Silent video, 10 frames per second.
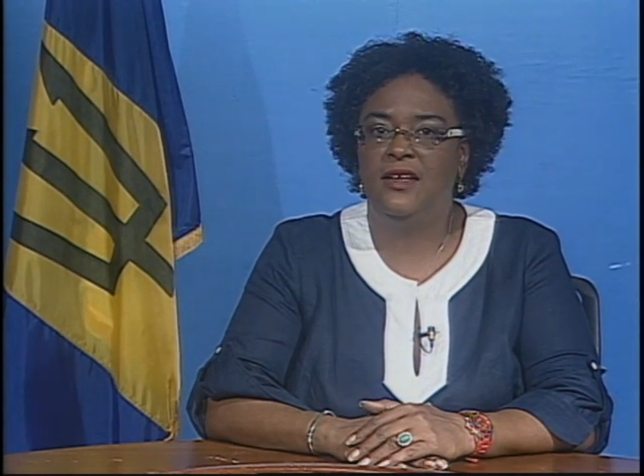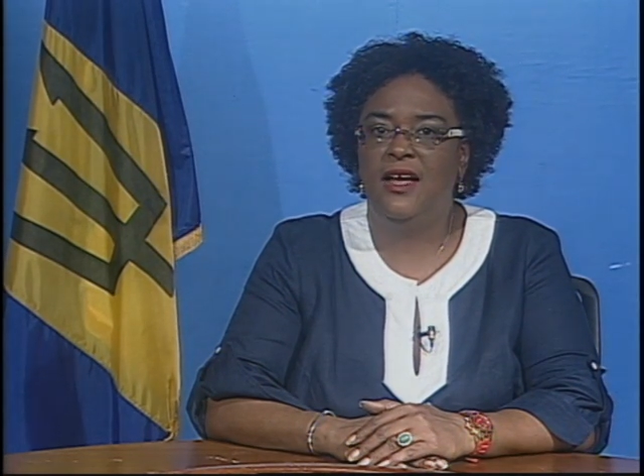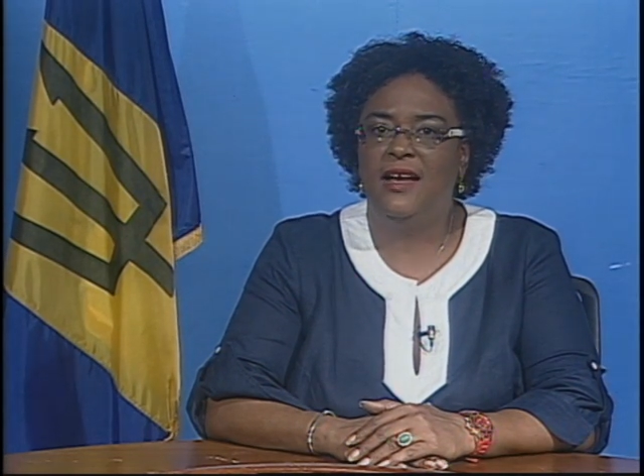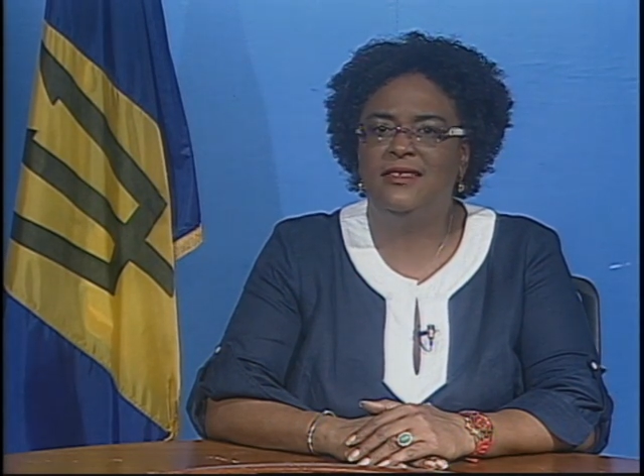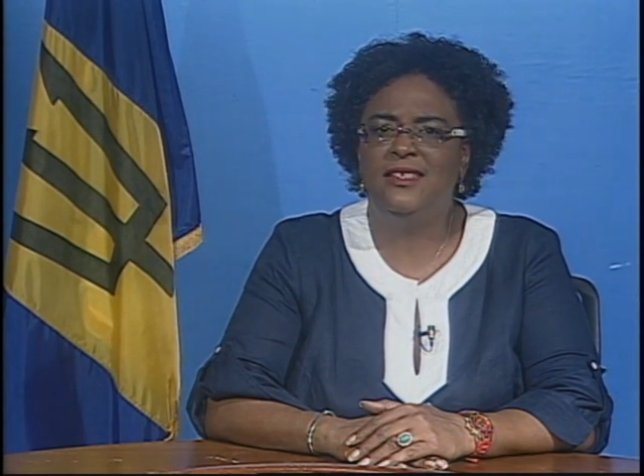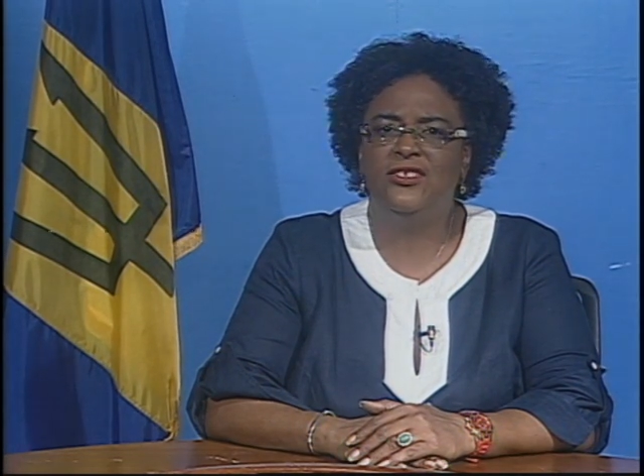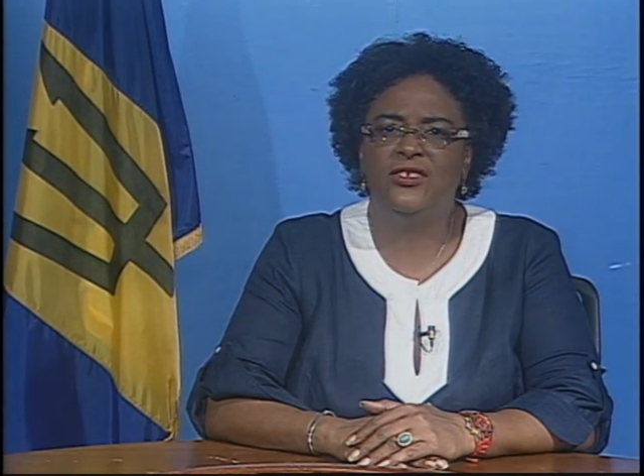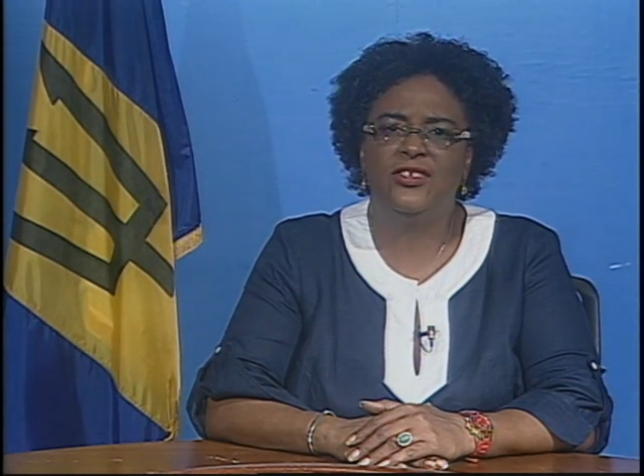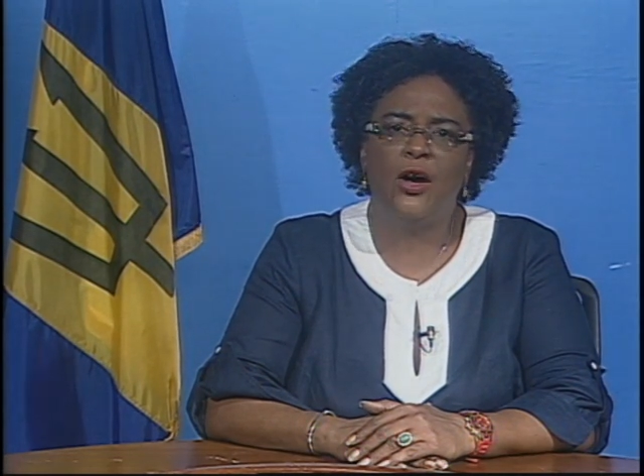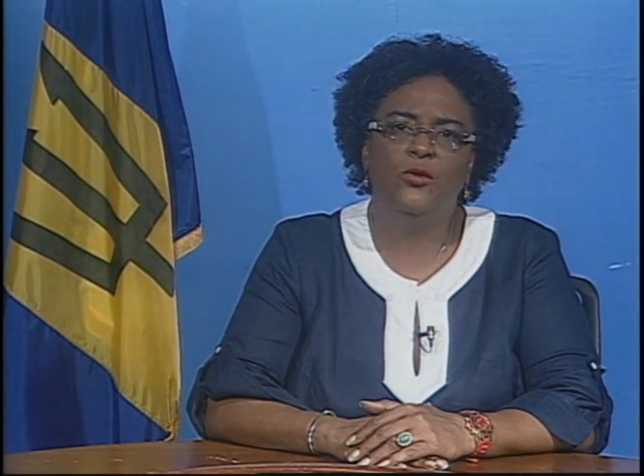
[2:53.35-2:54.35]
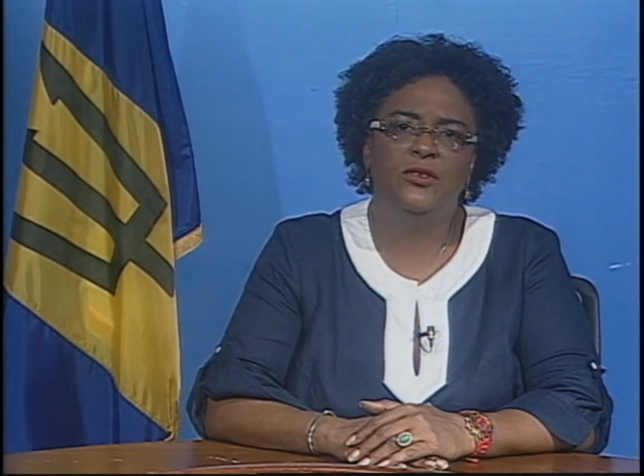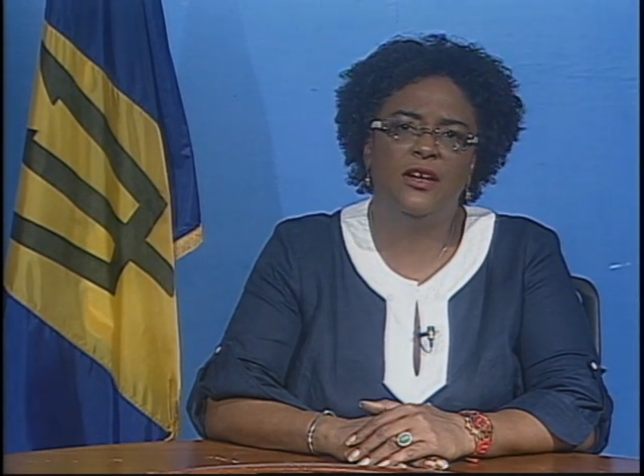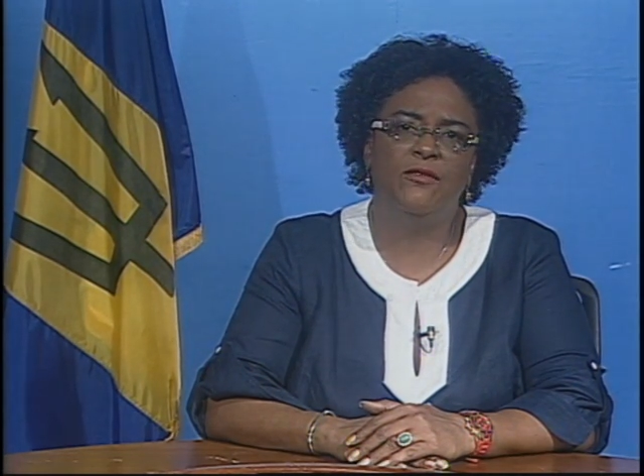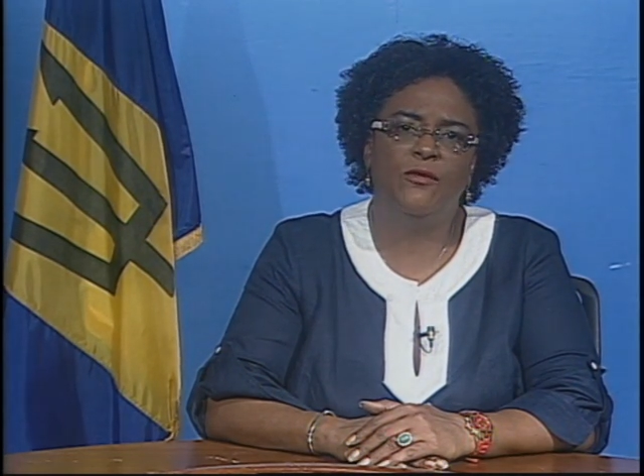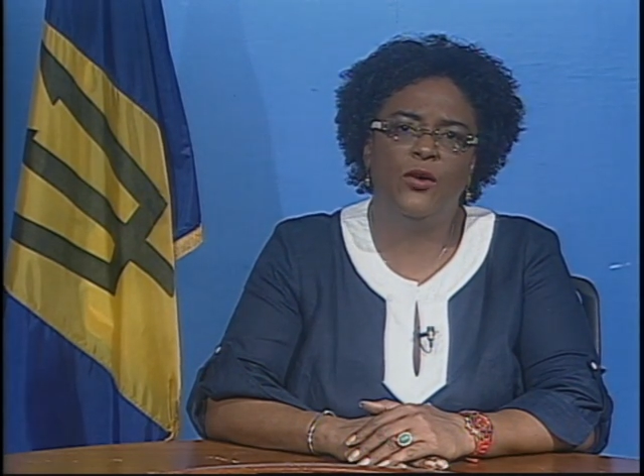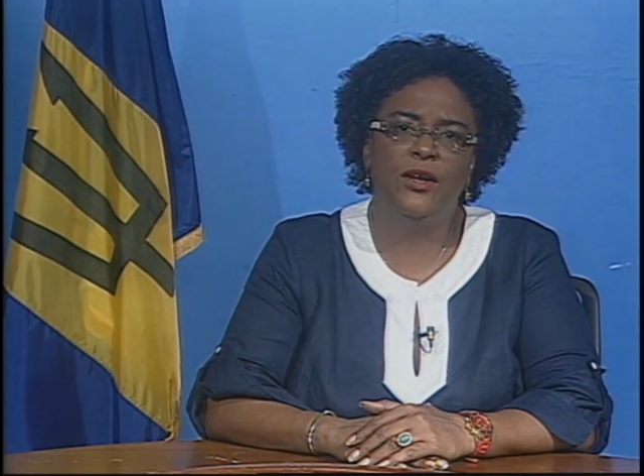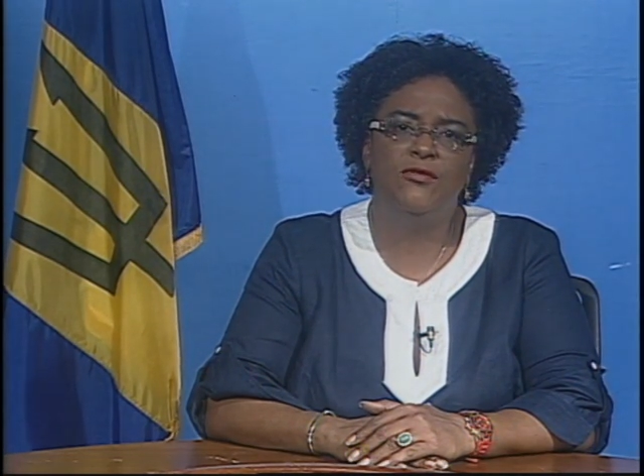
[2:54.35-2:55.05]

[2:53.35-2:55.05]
and teach us how to avoid